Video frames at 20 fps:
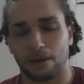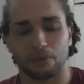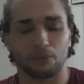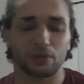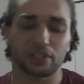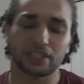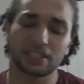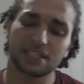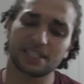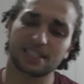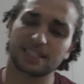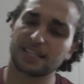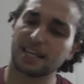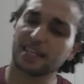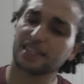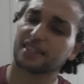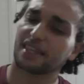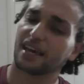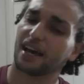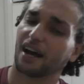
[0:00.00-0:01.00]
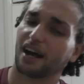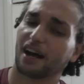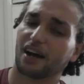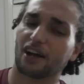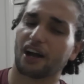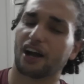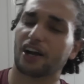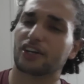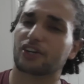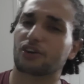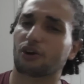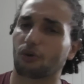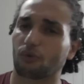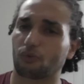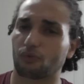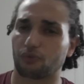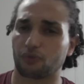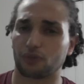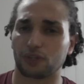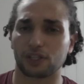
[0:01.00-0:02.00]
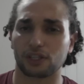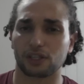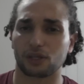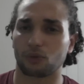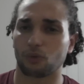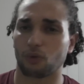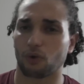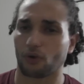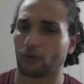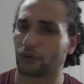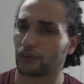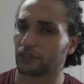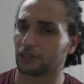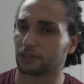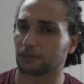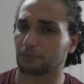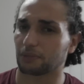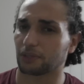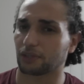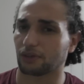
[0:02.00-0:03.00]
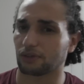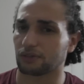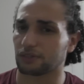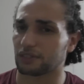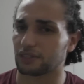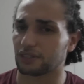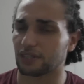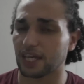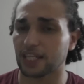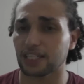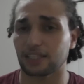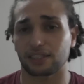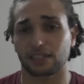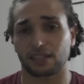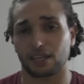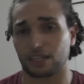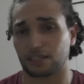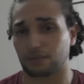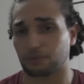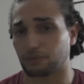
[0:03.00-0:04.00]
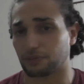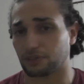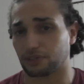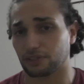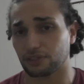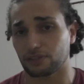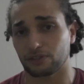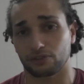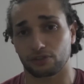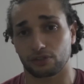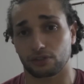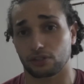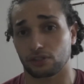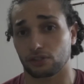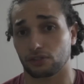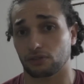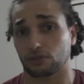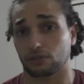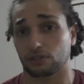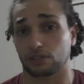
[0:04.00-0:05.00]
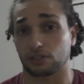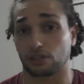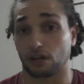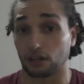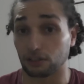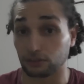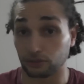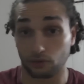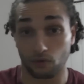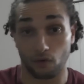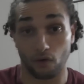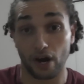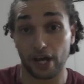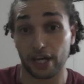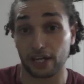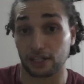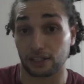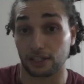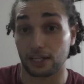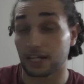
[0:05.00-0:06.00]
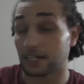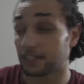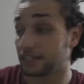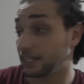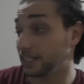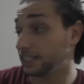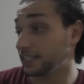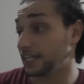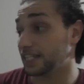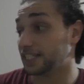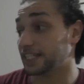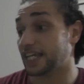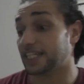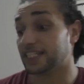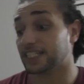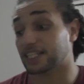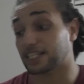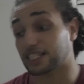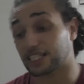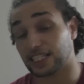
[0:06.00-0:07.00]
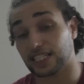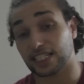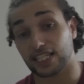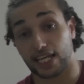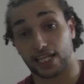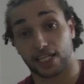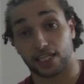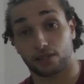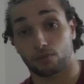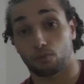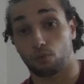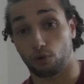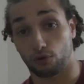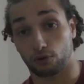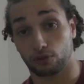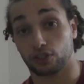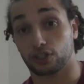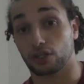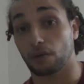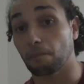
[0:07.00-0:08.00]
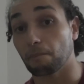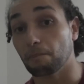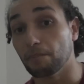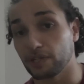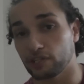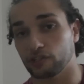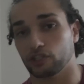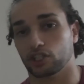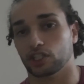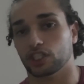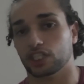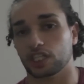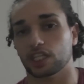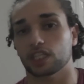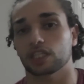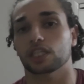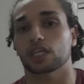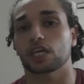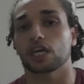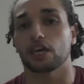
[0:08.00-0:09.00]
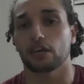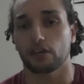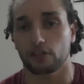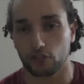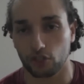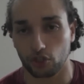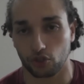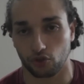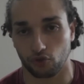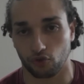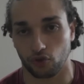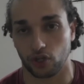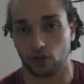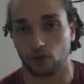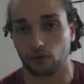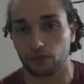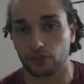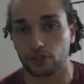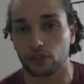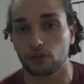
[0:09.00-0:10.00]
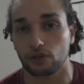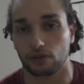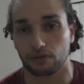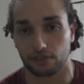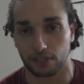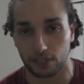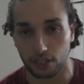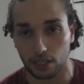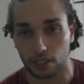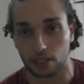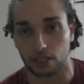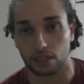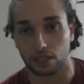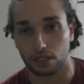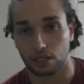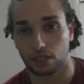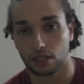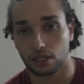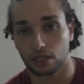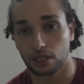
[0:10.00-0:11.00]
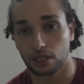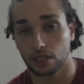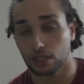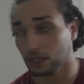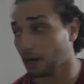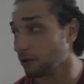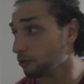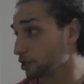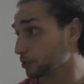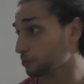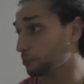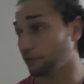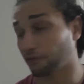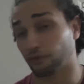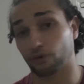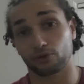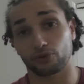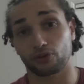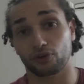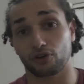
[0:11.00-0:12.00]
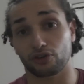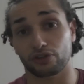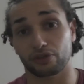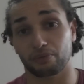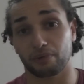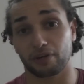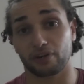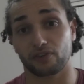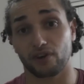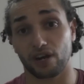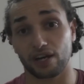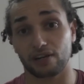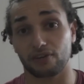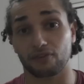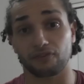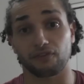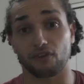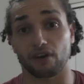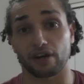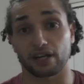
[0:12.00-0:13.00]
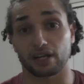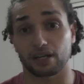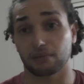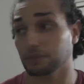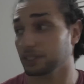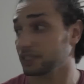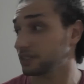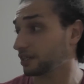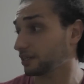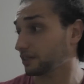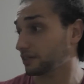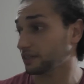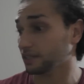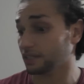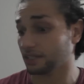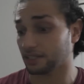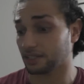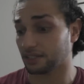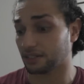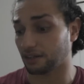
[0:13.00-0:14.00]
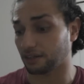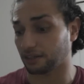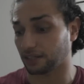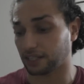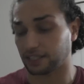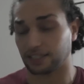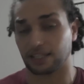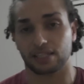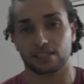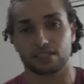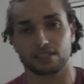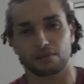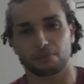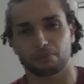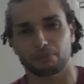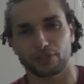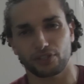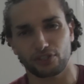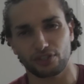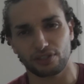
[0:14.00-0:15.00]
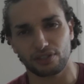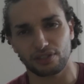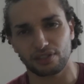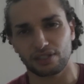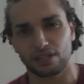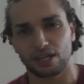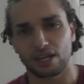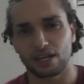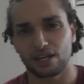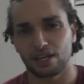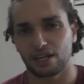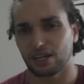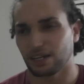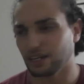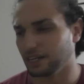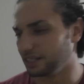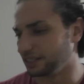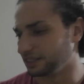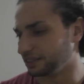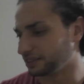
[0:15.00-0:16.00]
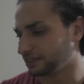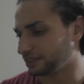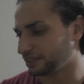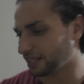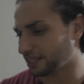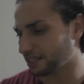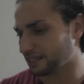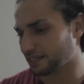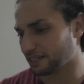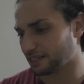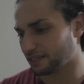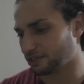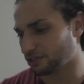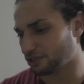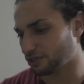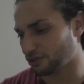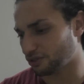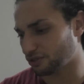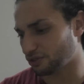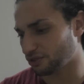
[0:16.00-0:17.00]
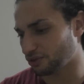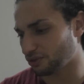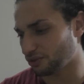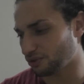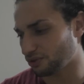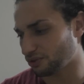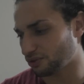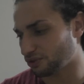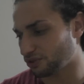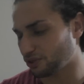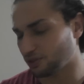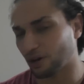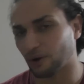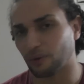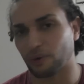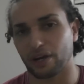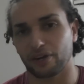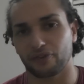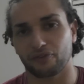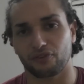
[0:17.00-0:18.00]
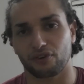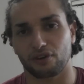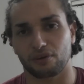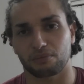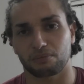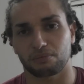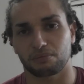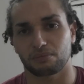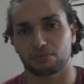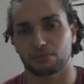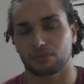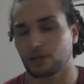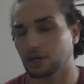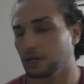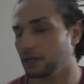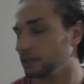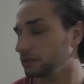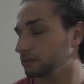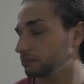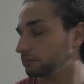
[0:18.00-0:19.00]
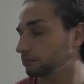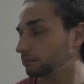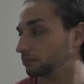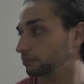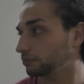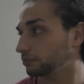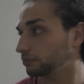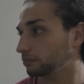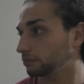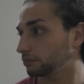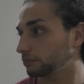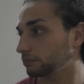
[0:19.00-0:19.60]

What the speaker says: When he said that, I got really worried, because Nate Diaz Brazilian Jiu-Jitsu is underrated. Nate Diaz has the second most submissions in the history of the UFC. That was before the Conor McGregor fight. I mean, I think he's got like 10 submissions, and that's two away from